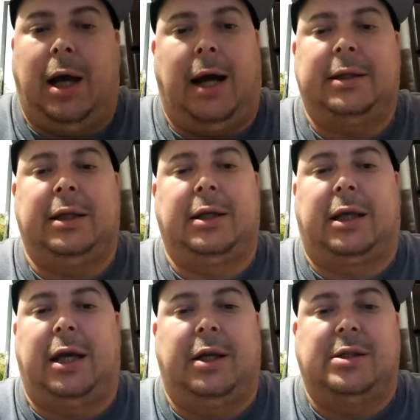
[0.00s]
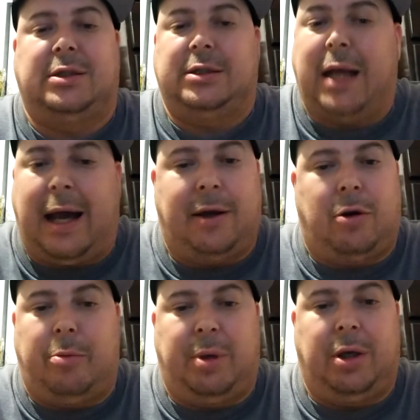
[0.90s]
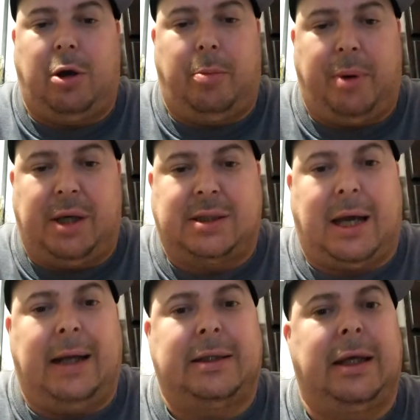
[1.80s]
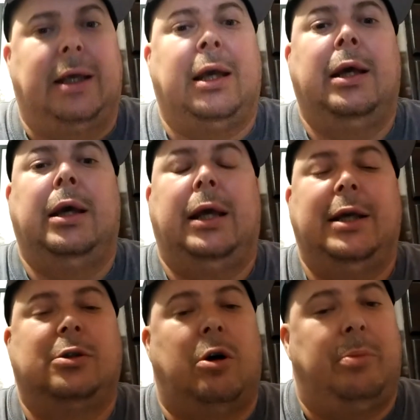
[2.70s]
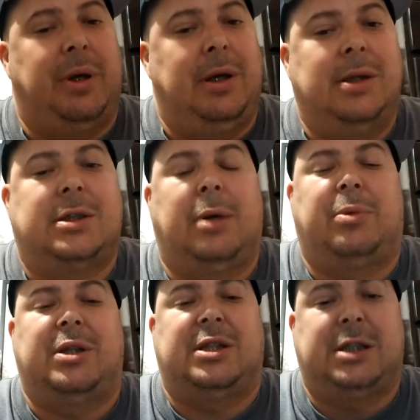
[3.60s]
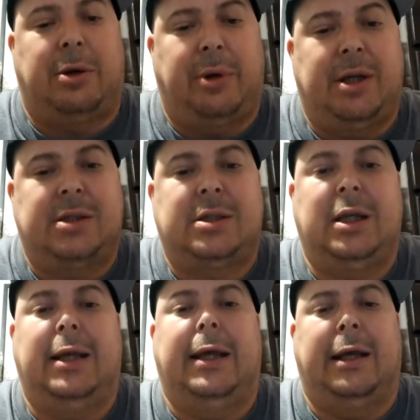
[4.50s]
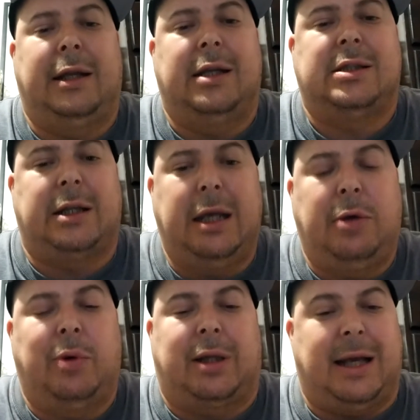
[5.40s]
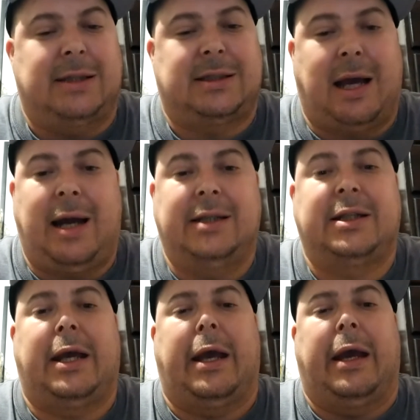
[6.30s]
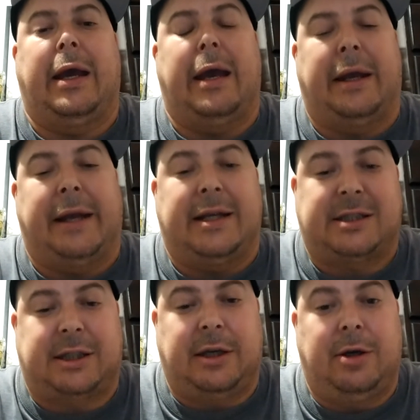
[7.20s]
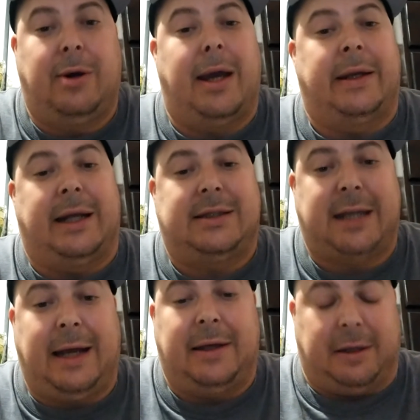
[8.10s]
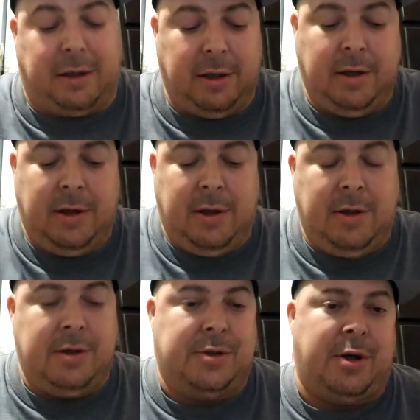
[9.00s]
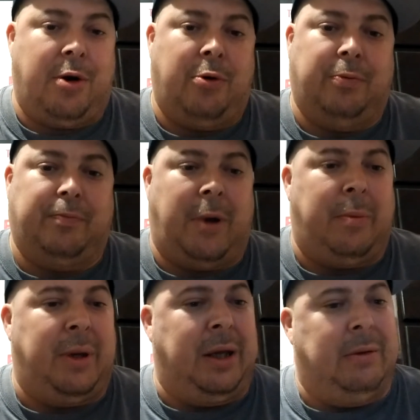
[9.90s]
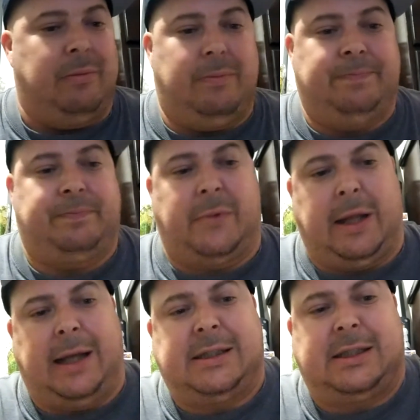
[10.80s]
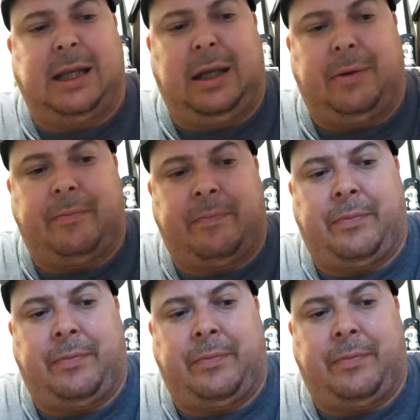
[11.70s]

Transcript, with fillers: I think the kid is not going to be no bust. I think he's going to be something serious in this league with that size and that skill and that talent. So, I mean, let's see.